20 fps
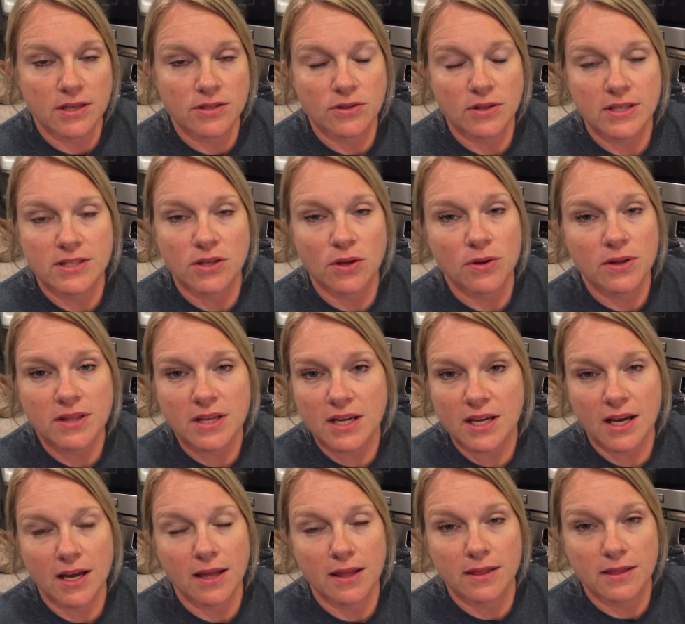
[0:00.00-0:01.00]
So that's the only thing
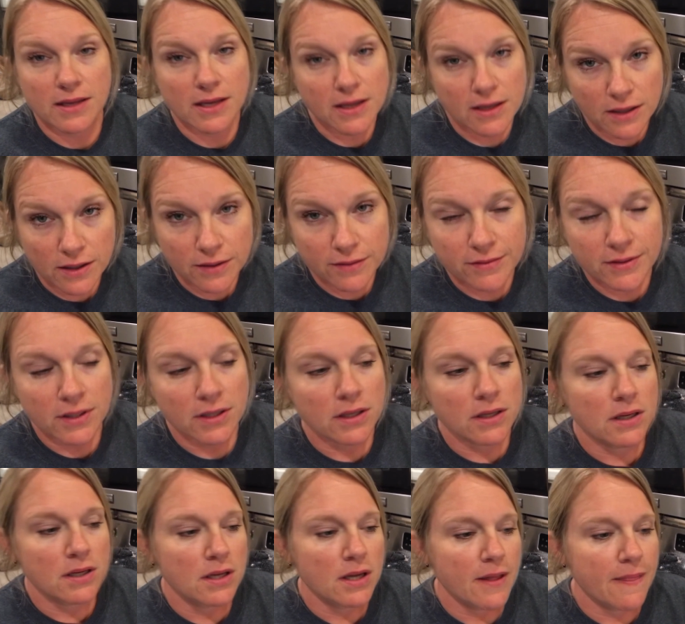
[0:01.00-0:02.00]
I can think of
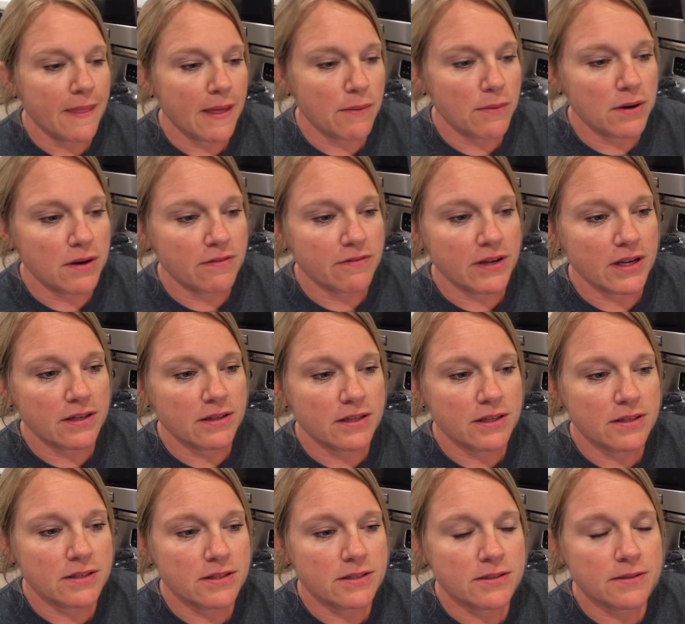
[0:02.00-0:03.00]
that would affect
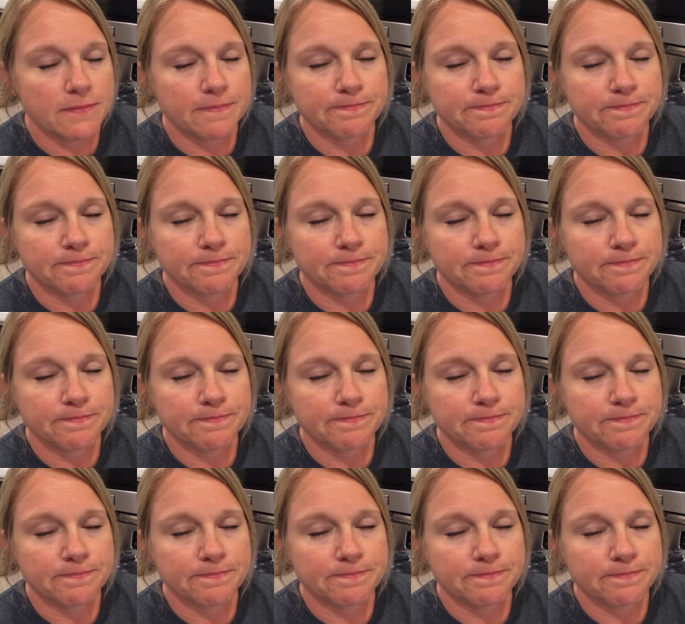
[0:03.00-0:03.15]
this.